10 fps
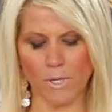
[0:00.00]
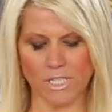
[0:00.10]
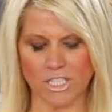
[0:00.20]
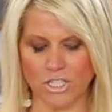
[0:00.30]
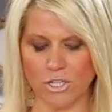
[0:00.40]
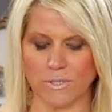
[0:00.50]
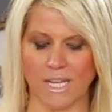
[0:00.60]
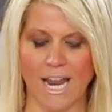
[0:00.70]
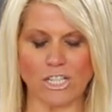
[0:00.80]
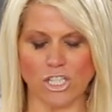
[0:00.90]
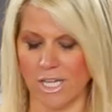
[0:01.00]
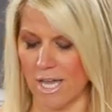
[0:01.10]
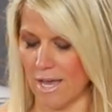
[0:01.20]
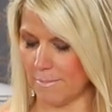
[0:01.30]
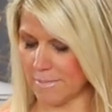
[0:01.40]
book did you use? It actually
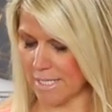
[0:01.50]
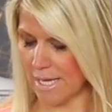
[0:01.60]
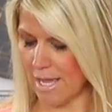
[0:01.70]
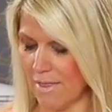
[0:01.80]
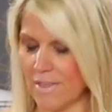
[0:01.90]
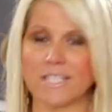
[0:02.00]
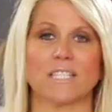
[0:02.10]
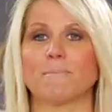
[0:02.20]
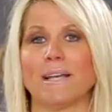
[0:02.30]
comes, this is